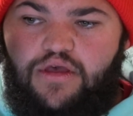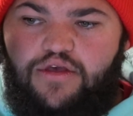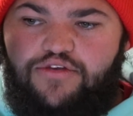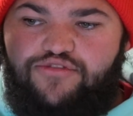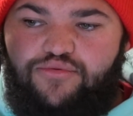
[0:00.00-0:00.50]

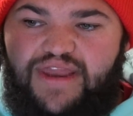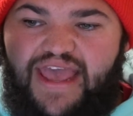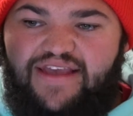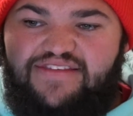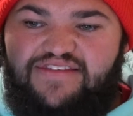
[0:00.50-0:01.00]
So
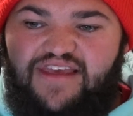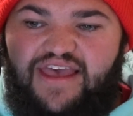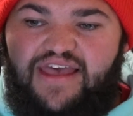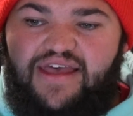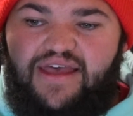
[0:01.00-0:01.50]
next,
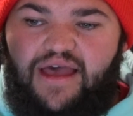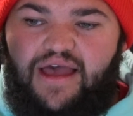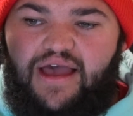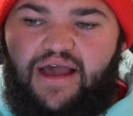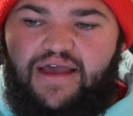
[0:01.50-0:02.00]

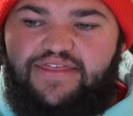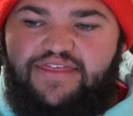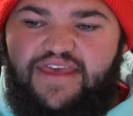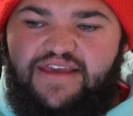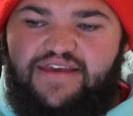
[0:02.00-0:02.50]
I
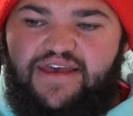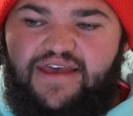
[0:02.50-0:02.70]
think,